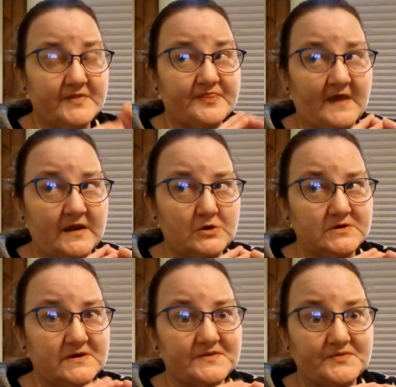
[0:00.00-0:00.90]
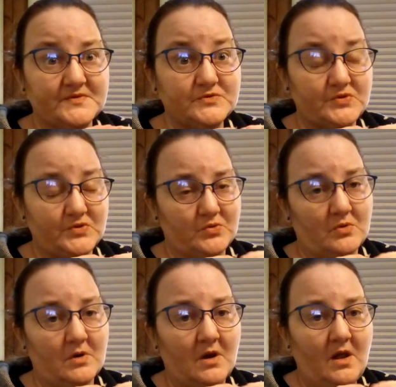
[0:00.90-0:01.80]
thank goodness
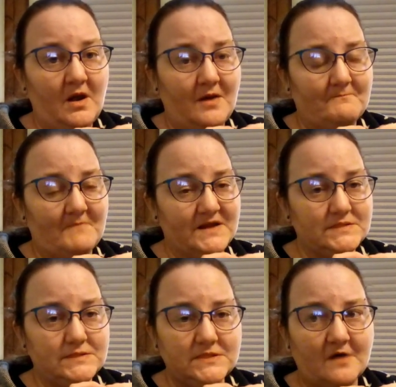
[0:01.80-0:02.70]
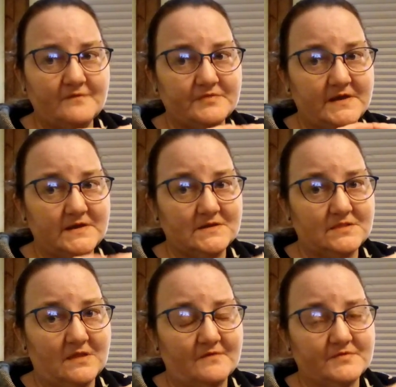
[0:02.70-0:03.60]
to my lovely,
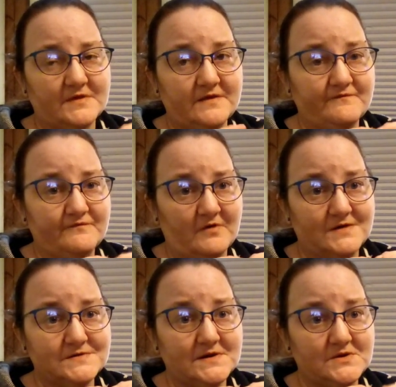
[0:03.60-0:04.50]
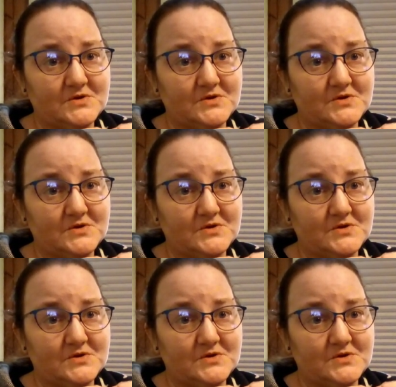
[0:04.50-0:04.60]
lovely friend